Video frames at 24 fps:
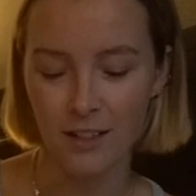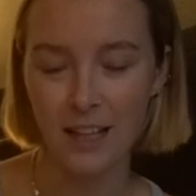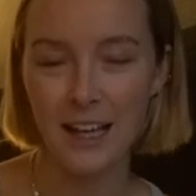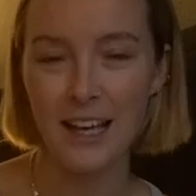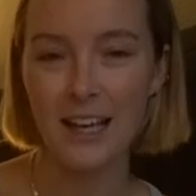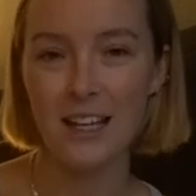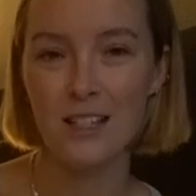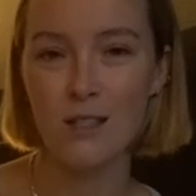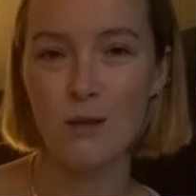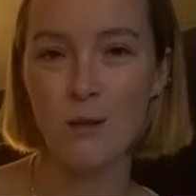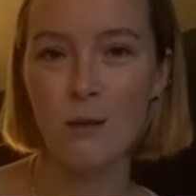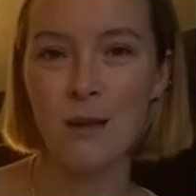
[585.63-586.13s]

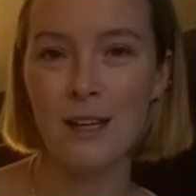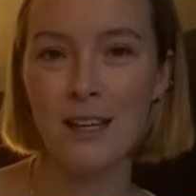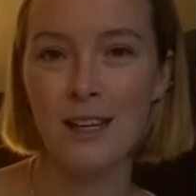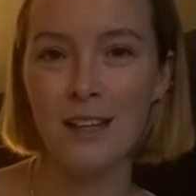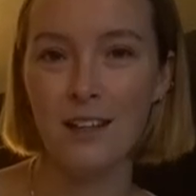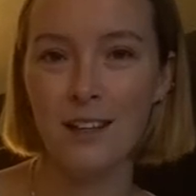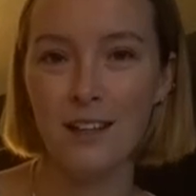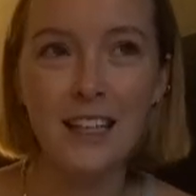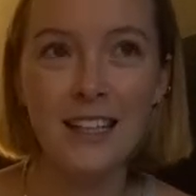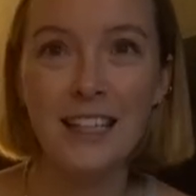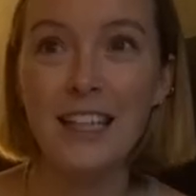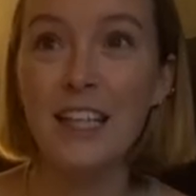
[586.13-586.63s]
Like, it's
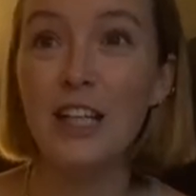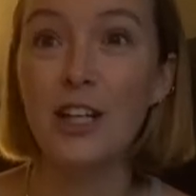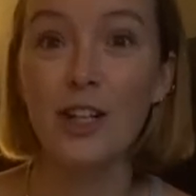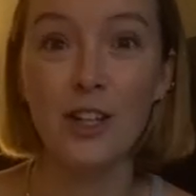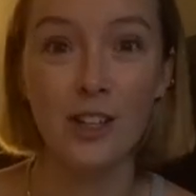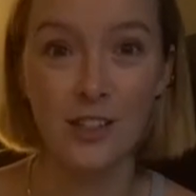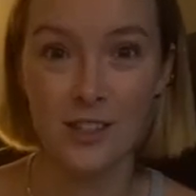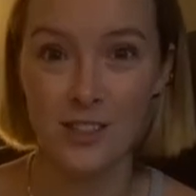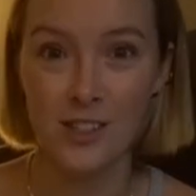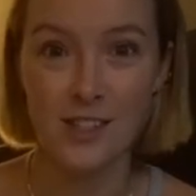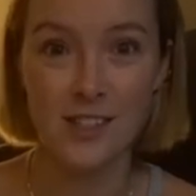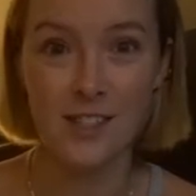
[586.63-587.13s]
been
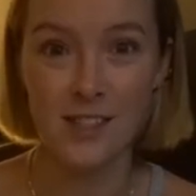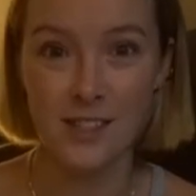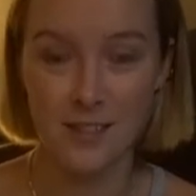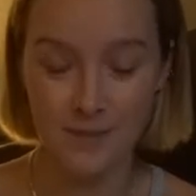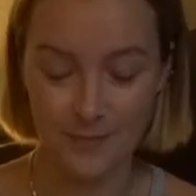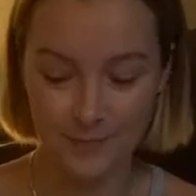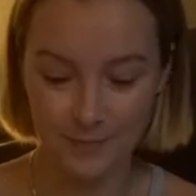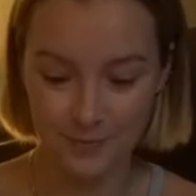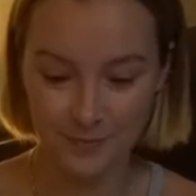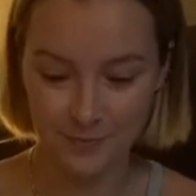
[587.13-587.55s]
years.